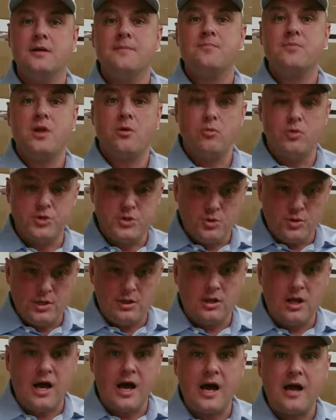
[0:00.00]
And we'll do it
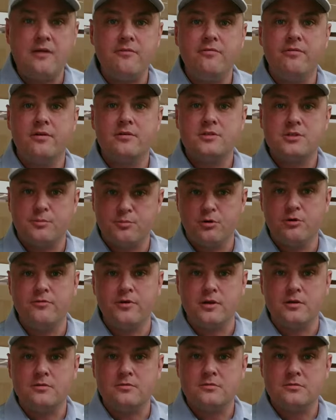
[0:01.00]
live to prove
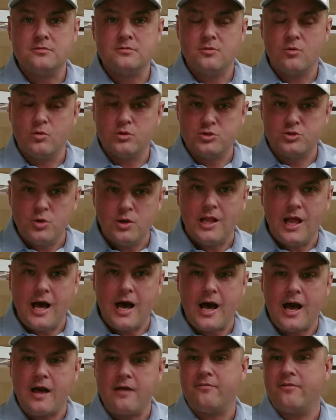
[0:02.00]
it. We'll do it
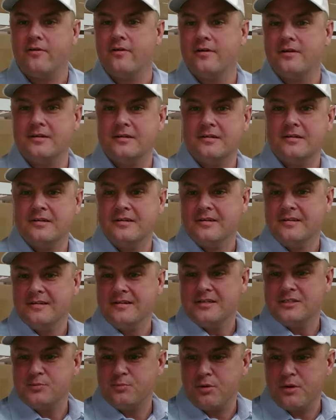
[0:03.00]
live,
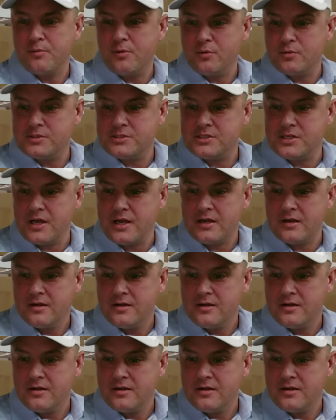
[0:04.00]
as Primo would say.